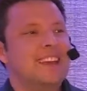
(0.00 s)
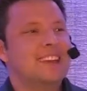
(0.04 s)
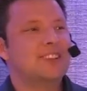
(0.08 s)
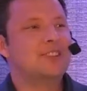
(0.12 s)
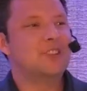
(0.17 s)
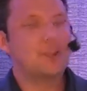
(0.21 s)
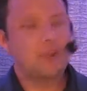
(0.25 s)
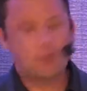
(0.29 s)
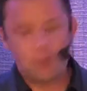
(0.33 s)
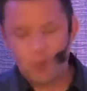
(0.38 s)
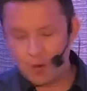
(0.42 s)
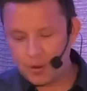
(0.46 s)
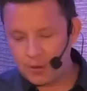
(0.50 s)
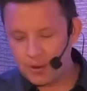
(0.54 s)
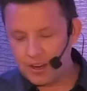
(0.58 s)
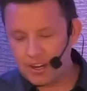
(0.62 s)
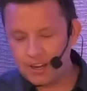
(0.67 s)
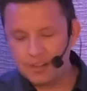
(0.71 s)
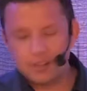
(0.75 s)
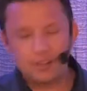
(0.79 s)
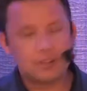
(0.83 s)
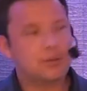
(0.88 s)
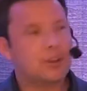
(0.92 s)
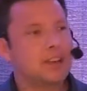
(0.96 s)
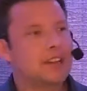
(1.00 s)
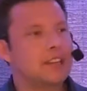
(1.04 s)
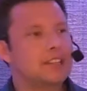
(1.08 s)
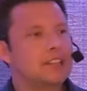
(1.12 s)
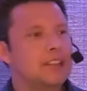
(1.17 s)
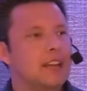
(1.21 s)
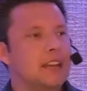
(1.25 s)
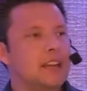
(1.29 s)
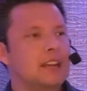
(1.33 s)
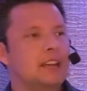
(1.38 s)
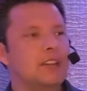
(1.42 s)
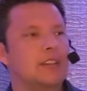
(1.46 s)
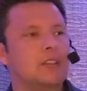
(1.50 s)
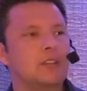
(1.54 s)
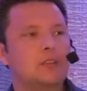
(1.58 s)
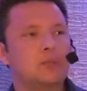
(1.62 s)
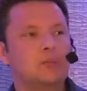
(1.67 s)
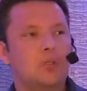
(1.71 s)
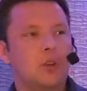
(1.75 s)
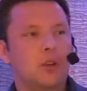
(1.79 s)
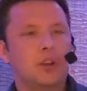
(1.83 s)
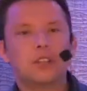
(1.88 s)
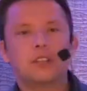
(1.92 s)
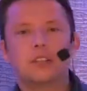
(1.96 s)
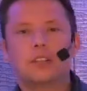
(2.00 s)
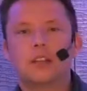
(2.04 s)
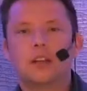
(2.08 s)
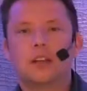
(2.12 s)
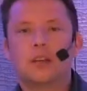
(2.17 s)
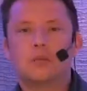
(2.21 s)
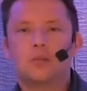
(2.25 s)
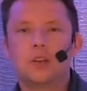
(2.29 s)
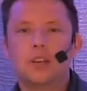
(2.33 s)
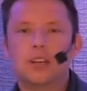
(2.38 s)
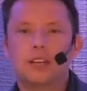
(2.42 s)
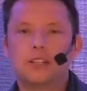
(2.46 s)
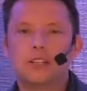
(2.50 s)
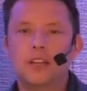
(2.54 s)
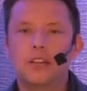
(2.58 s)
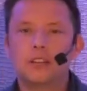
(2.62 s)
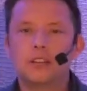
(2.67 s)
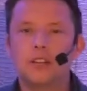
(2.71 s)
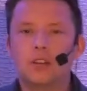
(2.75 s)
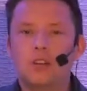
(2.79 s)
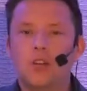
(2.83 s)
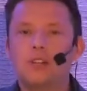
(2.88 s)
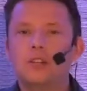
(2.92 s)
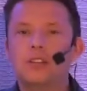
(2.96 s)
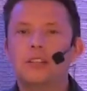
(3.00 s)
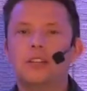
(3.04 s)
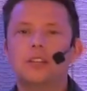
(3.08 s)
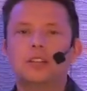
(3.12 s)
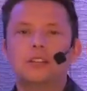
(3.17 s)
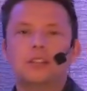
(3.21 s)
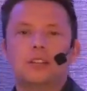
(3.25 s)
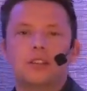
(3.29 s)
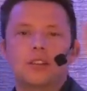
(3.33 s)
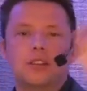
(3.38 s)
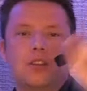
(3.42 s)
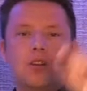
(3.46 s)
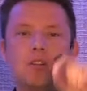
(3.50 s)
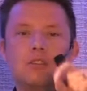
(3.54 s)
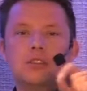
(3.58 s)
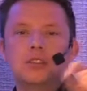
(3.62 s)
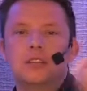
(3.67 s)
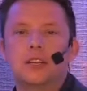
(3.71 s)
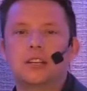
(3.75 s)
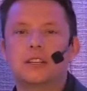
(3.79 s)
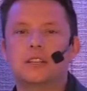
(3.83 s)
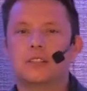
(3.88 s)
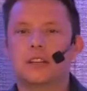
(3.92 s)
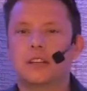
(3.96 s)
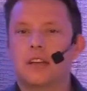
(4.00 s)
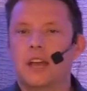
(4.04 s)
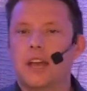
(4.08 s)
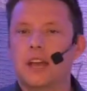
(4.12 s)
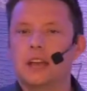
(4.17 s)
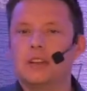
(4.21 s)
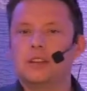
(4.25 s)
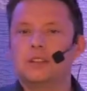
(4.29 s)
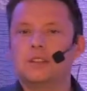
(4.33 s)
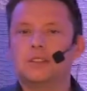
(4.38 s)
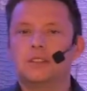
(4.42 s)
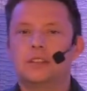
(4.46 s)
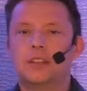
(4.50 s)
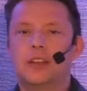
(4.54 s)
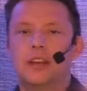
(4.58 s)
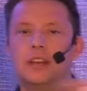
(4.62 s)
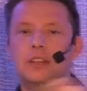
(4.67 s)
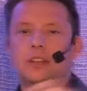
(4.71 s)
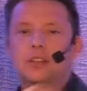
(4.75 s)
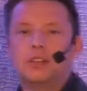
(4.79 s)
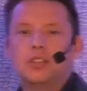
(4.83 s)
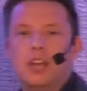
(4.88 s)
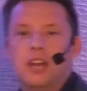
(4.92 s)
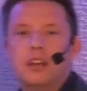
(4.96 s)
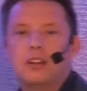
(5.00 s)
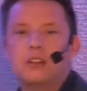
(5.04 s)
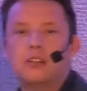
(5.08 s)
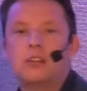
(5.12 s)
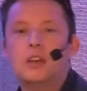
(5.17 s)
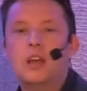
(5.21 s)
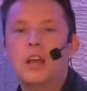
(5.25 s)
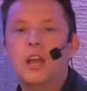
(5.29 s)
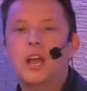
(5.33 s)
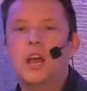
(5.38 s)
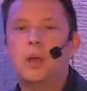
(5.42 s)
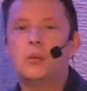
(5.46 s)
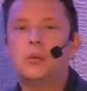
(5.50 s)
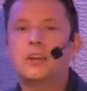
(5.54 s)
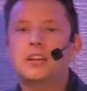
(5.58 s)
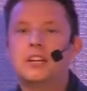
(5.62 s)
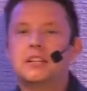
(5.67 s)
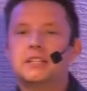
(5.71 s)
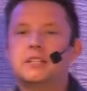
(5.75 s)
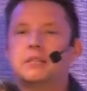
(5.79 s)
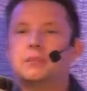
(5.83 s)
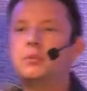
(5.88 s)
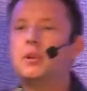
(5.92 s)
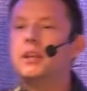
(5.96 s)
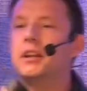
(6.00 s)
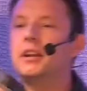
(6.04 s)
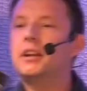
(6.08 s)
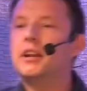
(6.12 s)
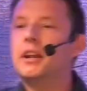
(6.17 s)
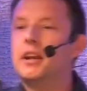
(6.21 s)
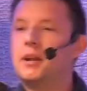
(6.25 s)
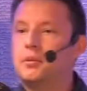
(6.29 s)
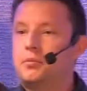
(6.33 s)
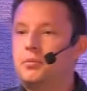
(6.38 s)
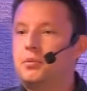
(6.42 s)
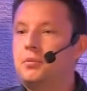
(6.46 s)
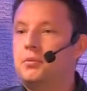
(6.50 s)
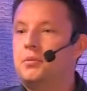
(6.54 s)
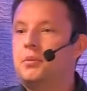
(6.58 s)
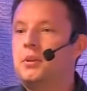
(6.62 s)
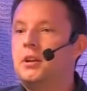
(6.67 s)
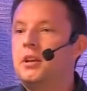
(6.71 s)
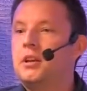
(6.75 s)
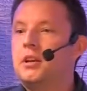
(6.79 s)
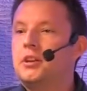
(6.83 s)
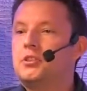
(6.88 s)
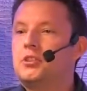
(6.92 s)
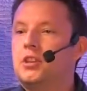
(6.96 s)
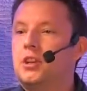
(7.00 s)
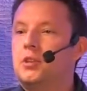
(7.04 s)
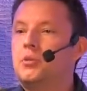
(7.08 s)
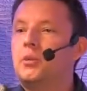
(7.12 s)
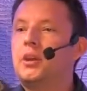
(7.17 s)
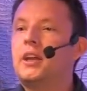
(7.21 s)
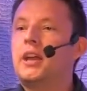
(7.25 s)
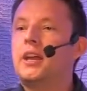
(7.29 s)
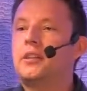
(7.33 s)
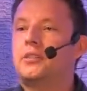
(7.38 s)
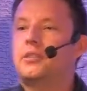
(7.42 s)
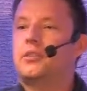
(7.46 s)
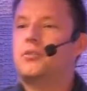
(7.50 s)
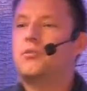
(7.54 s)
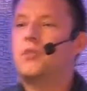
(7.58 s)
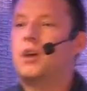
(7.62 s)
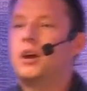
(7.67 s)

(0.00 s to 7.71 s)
So what we're going to do is we're going to take those products, and we're going to take the content, the context, the cadence, and the channel, and we're going to split it up so that we get the